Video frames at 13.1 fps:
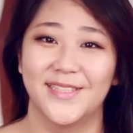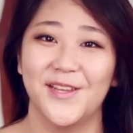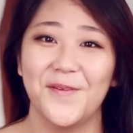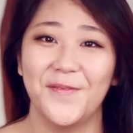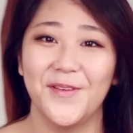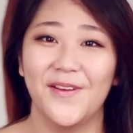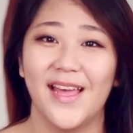
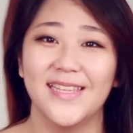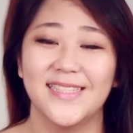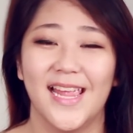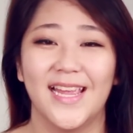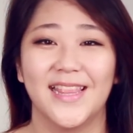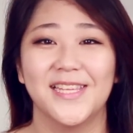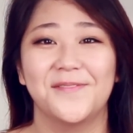So if you guys
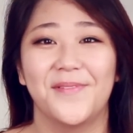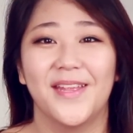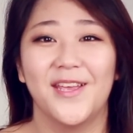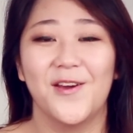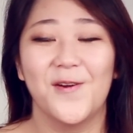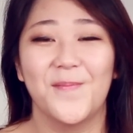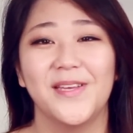like this
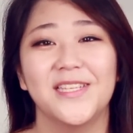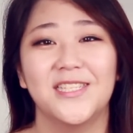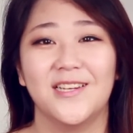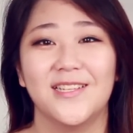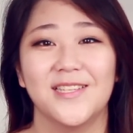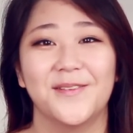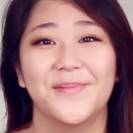video, be
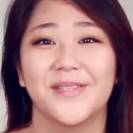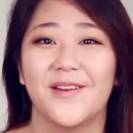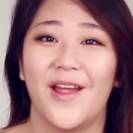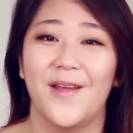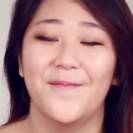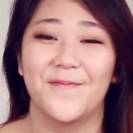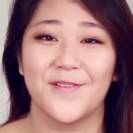sure to
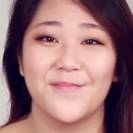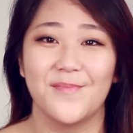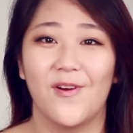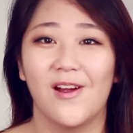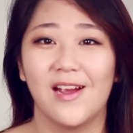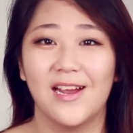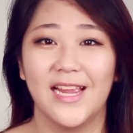subscribe for
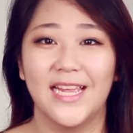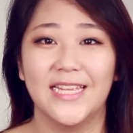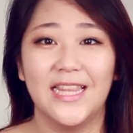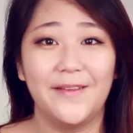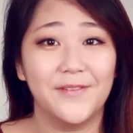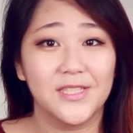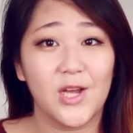more, and
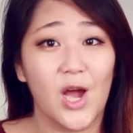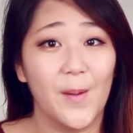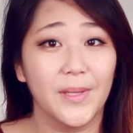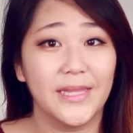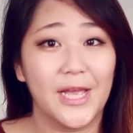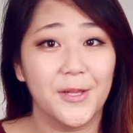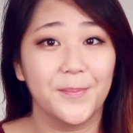leave us a
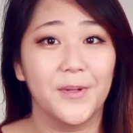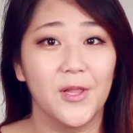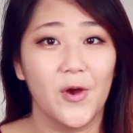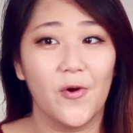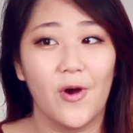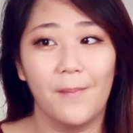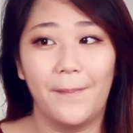comment down
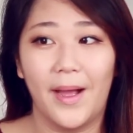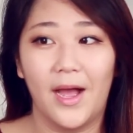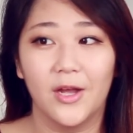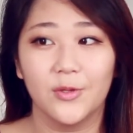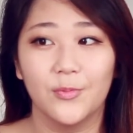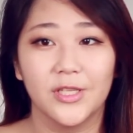below about